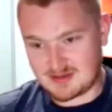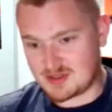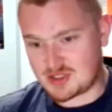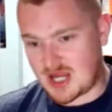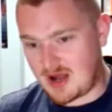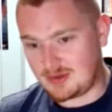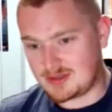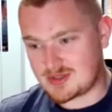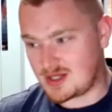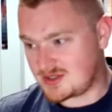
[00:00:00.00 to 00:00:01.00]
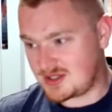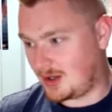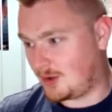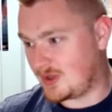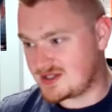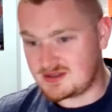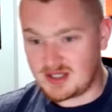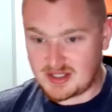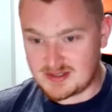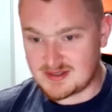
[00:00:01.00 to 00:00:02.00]
to the challenge as he always
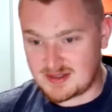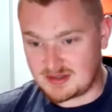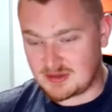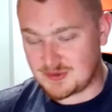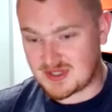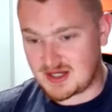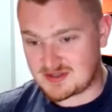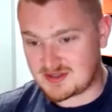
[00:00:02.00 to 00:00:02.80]
does in those kind of